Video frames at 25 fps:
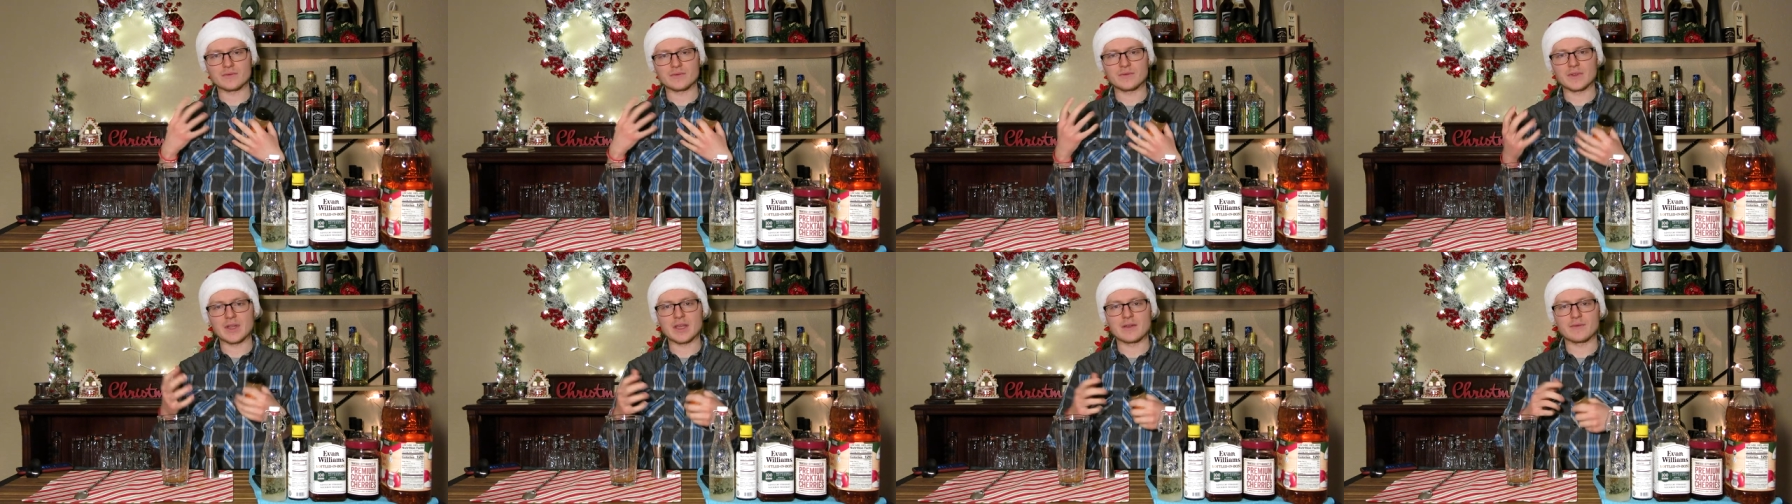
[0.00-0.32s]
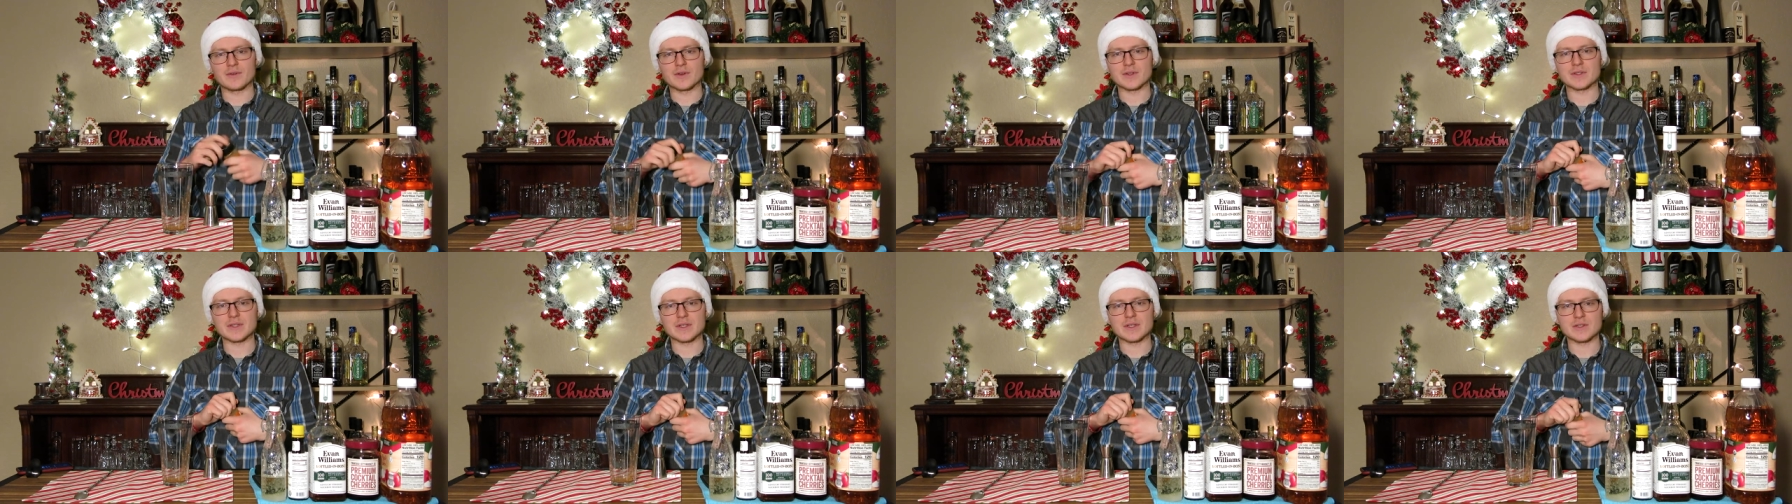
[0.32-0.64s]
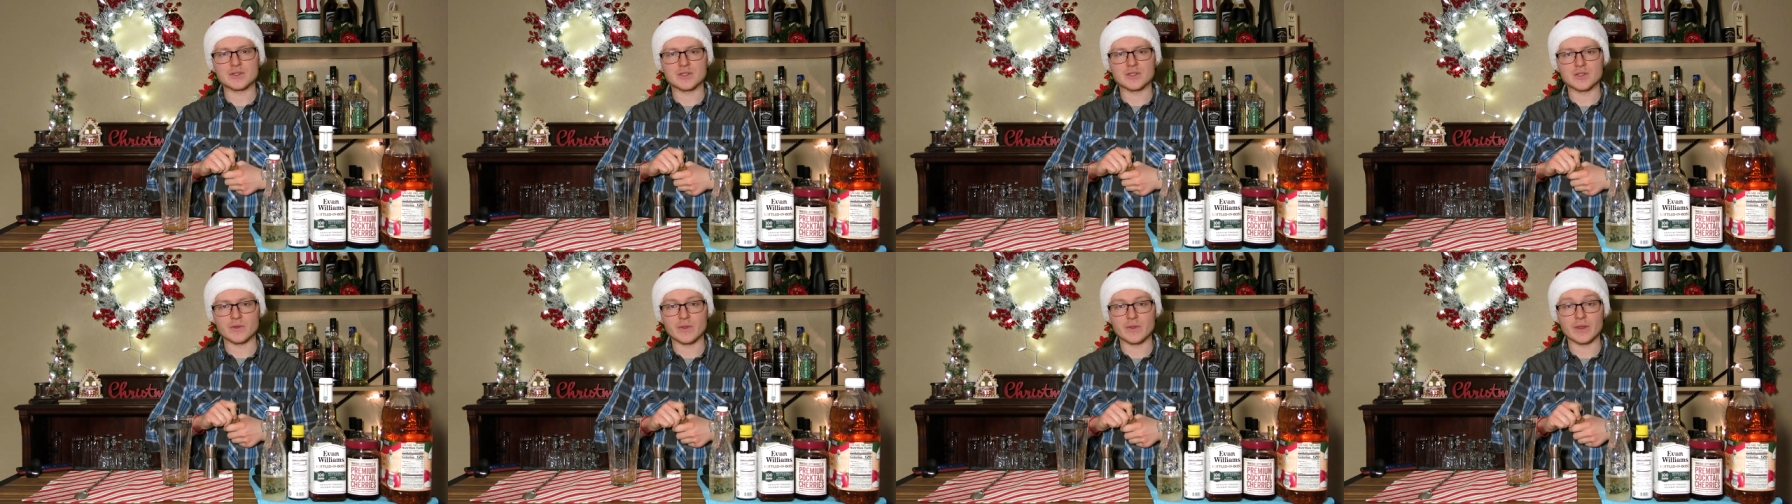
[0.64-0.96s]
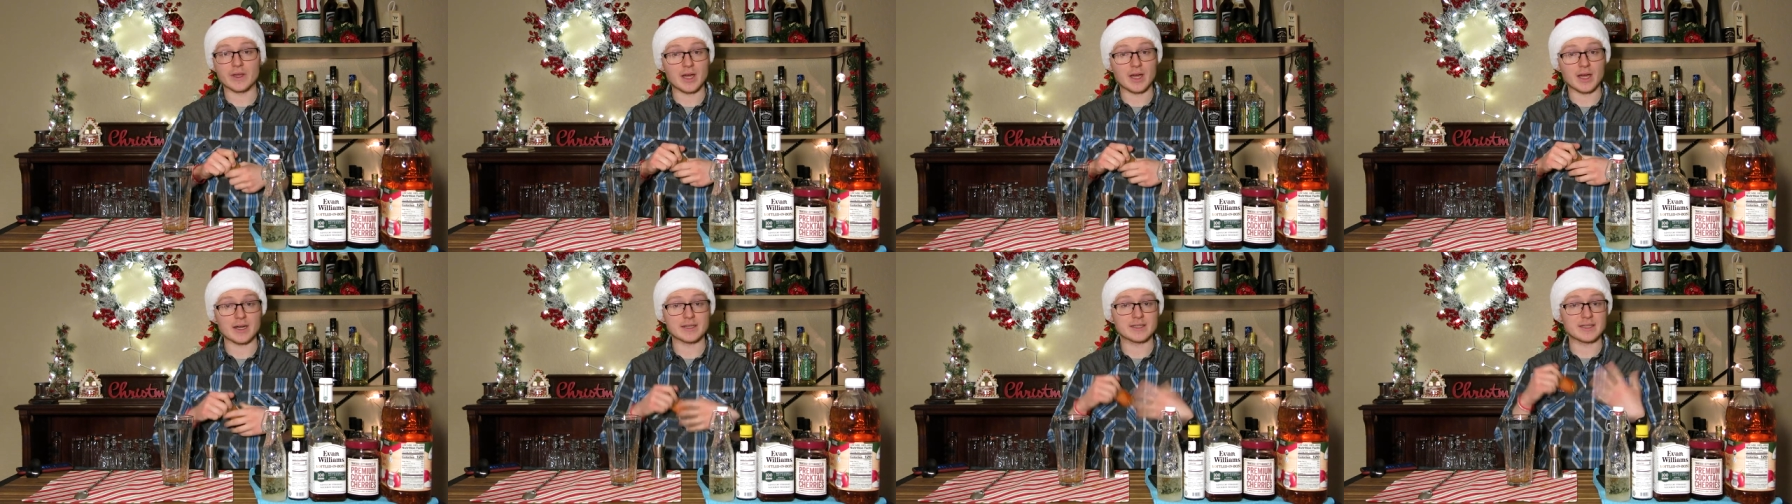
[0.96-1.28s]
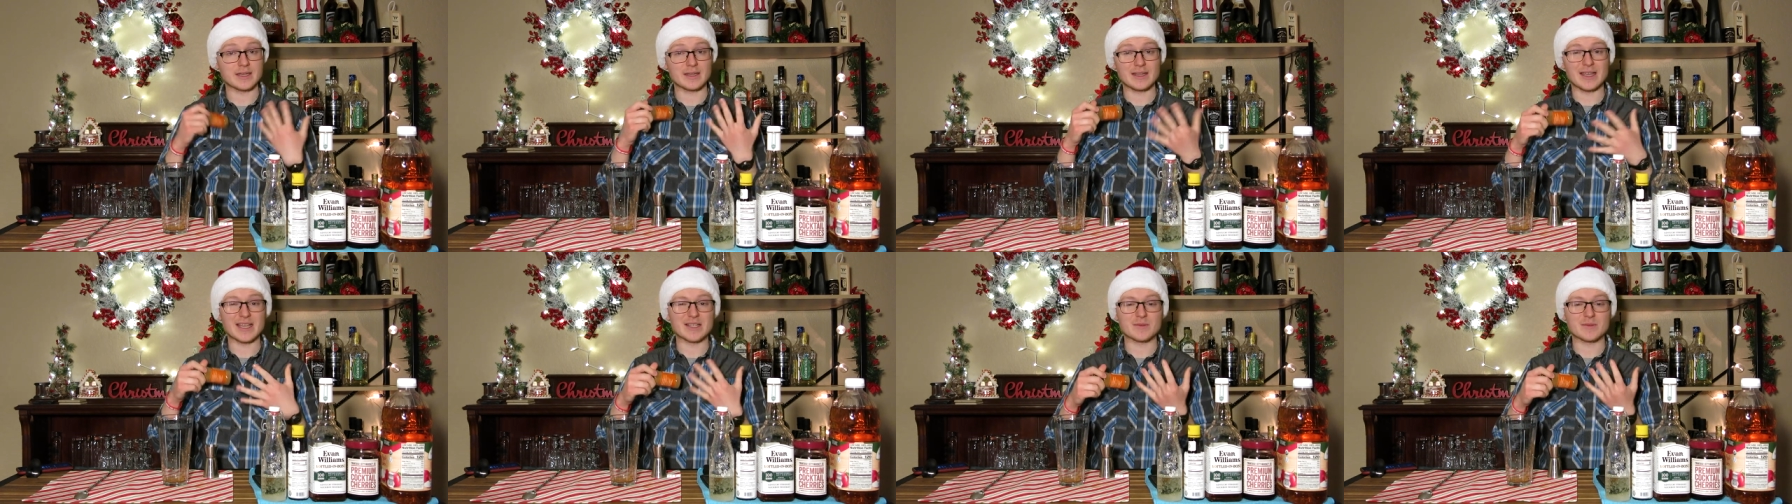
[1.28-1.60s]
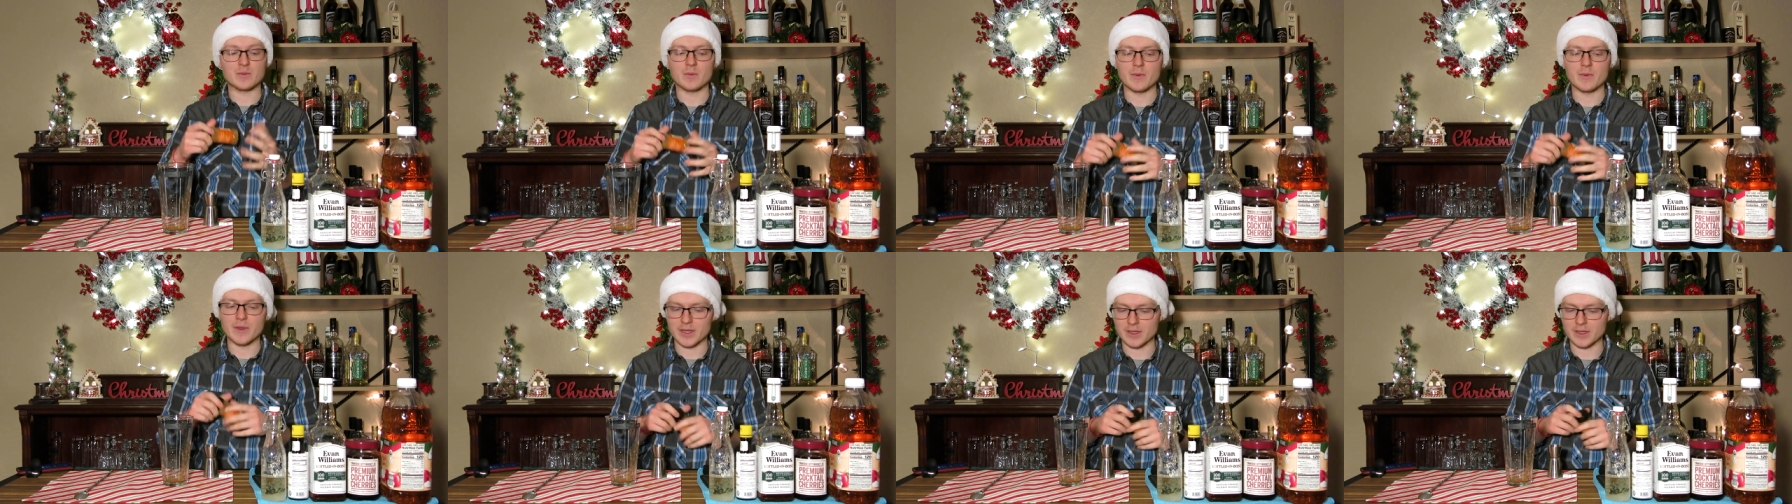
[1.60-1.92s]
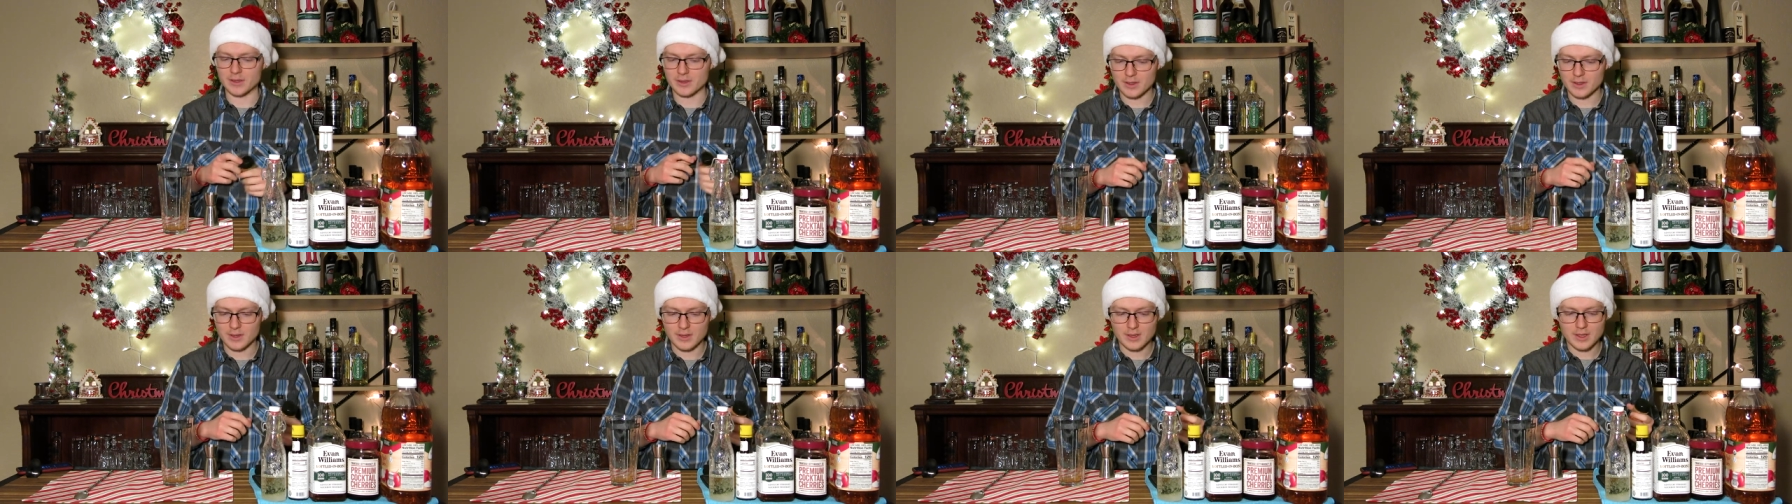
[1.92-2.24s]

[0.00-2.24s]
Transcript: flavors into the cocktail as we make it